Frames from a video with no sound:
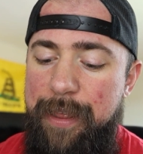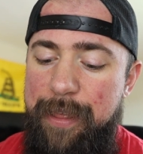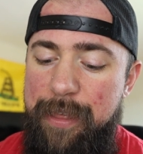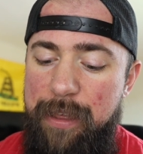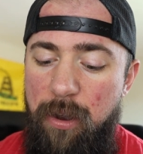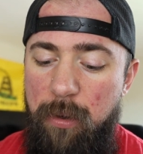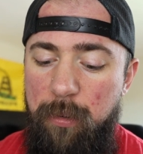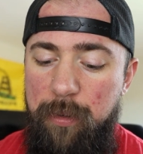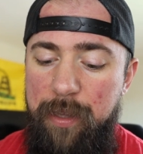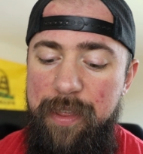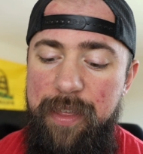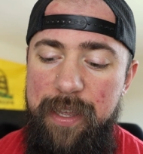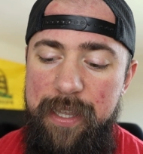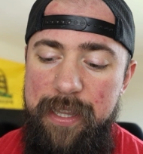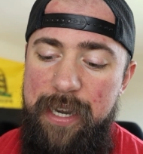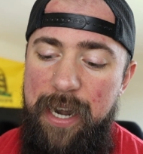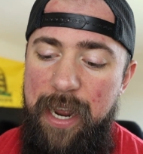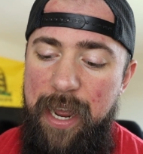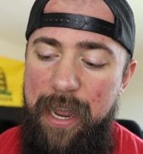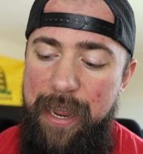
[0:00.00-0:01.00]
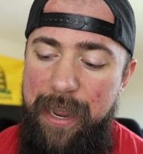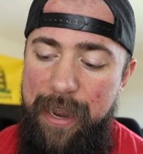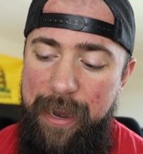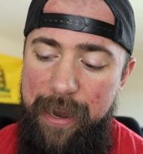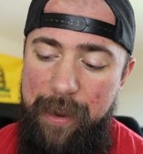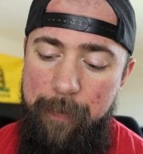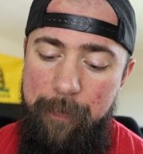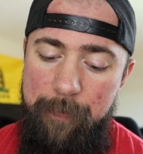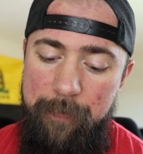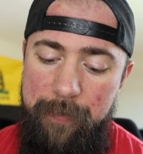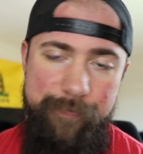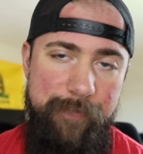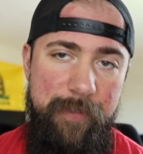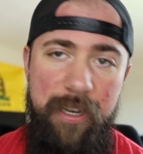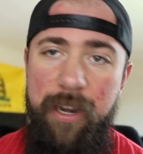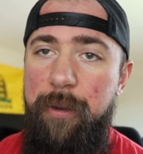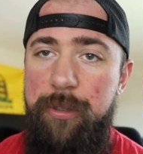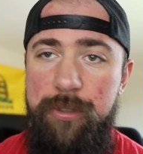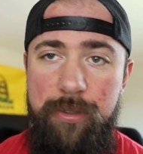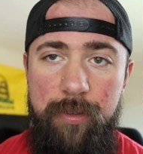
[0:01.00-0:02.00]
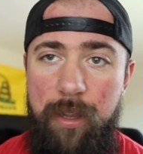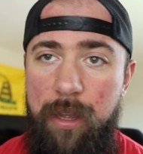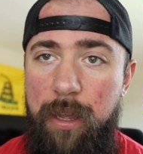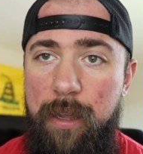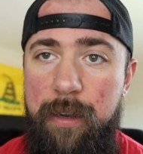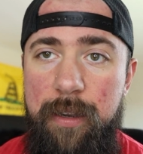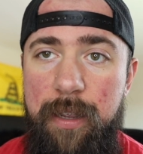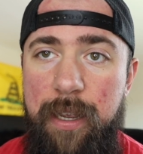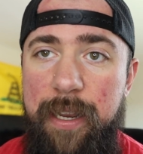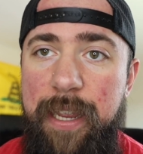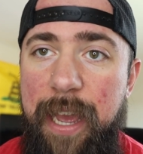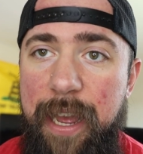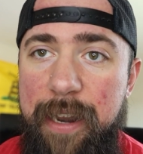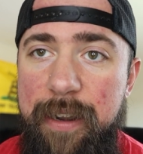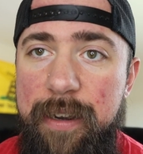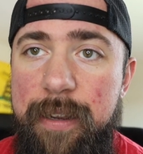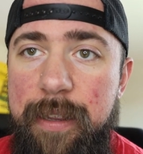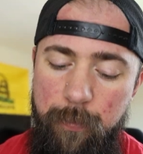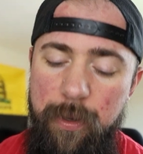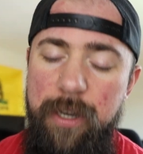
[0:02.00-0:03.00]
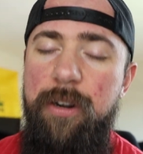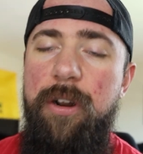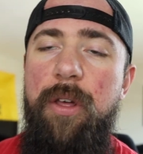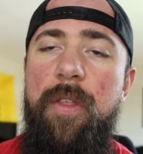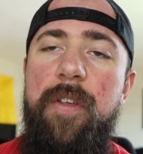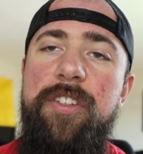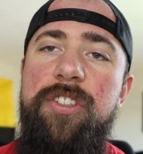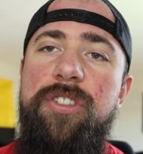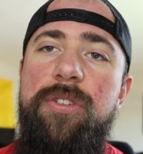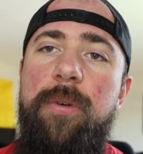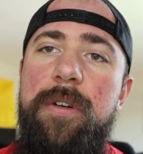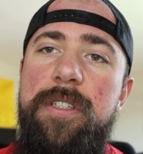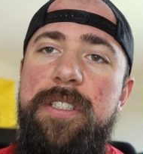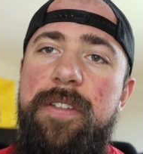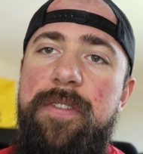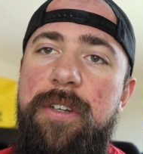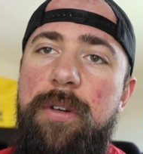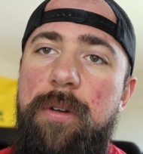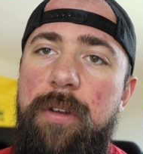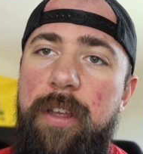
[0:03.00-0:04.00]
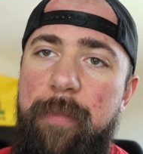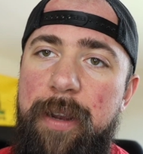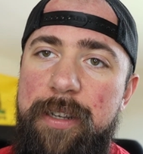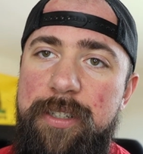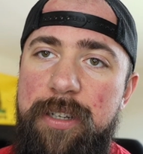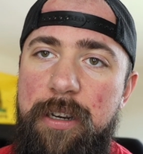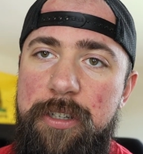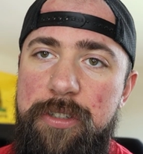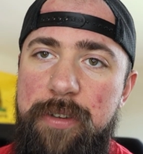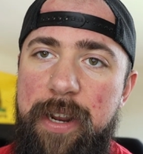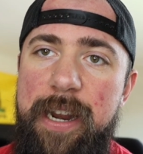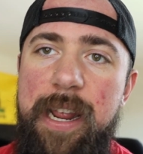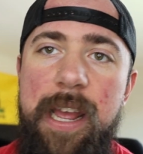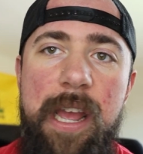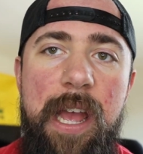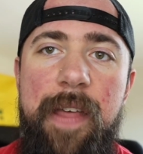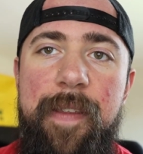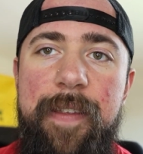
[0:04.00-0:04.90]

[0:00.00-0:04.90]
The only thing that I am neutral on, again, we don't know the source of the choline bitartrate.